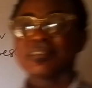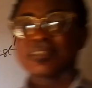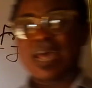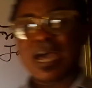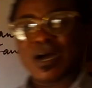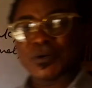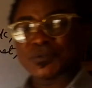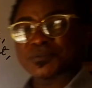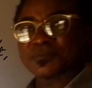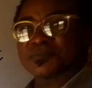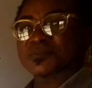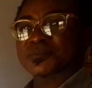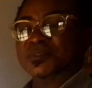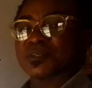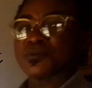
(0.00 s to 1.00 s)
Now,
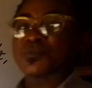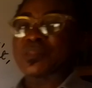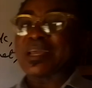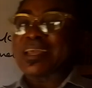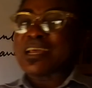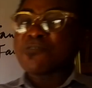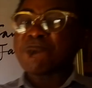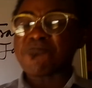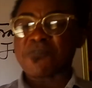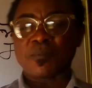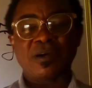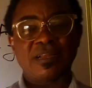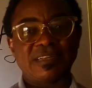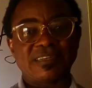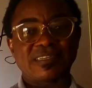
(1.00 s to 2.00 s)
the
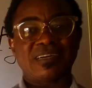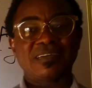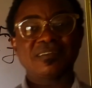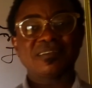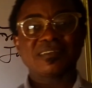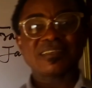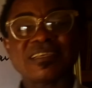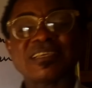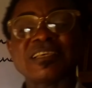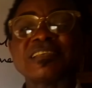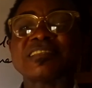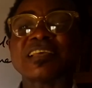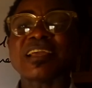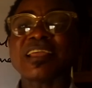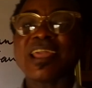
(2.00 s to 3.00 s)
informal letter
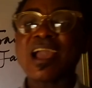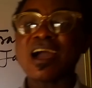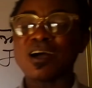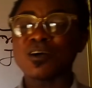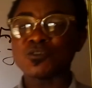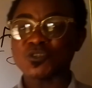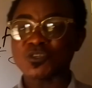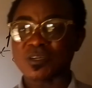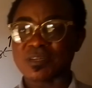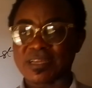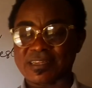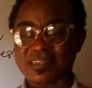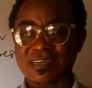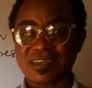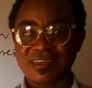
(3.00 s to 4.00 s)
is a casual
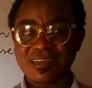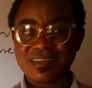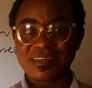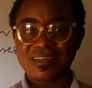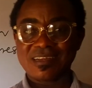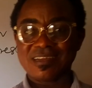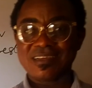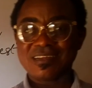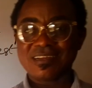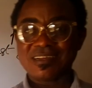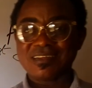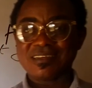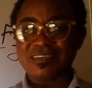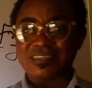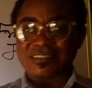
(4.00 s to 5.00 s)
letter.
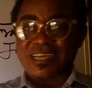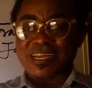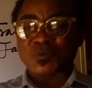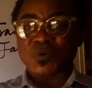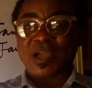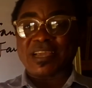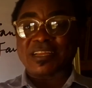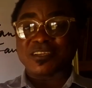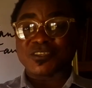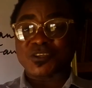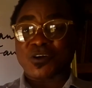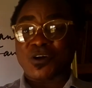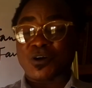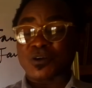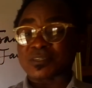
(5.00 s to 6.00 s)
That is why it is
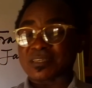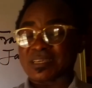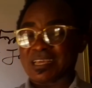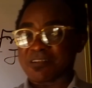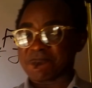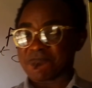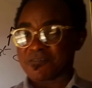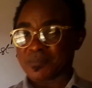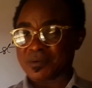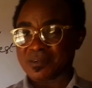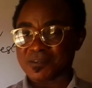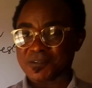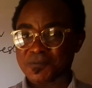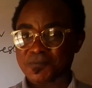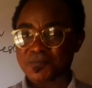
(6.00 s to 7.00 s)
called
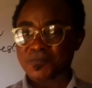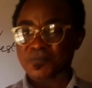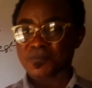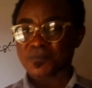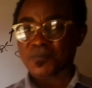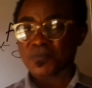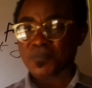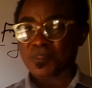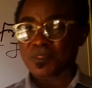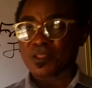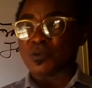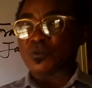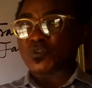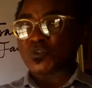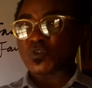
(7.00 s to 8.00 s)
informal.
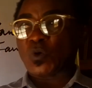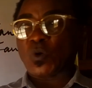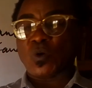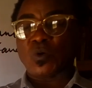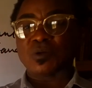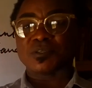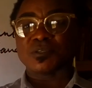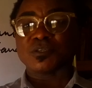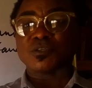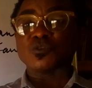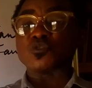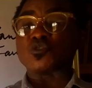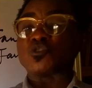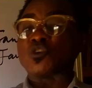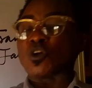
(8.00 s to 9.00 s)
So,
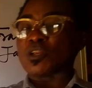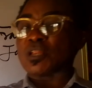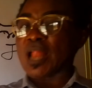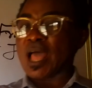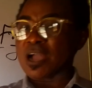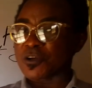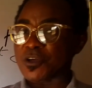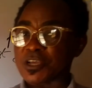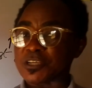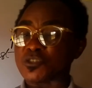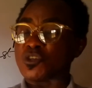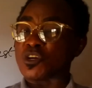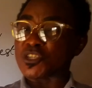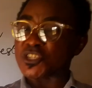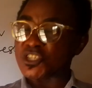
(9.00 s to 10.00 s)
your language,
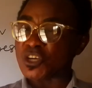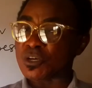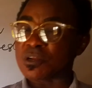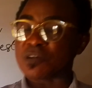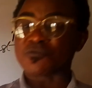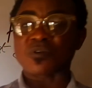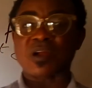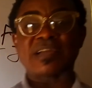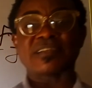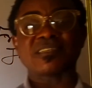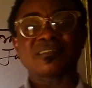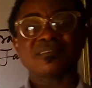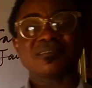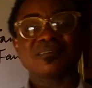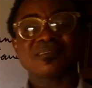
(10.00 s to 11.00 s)
your tone of
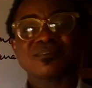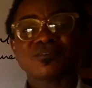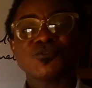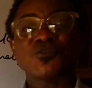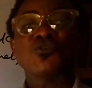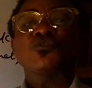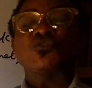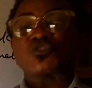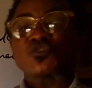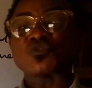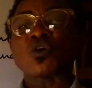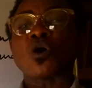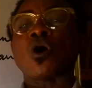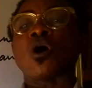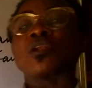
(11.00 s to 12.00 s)
writing
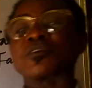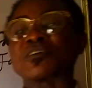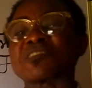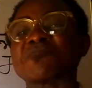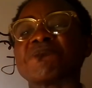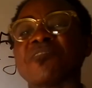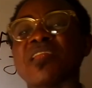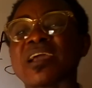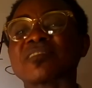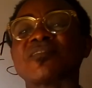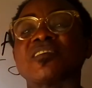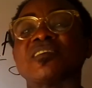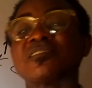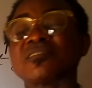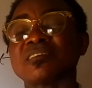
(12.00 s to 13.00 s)
should all
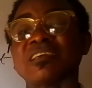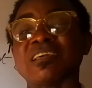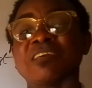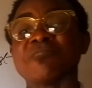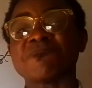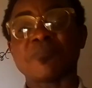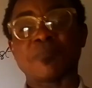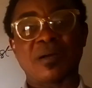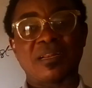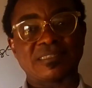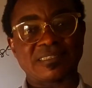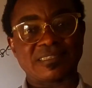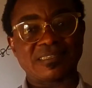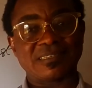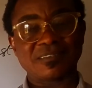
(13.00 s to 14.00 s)
reflect this
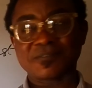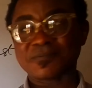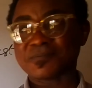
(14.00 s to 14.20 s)
informality.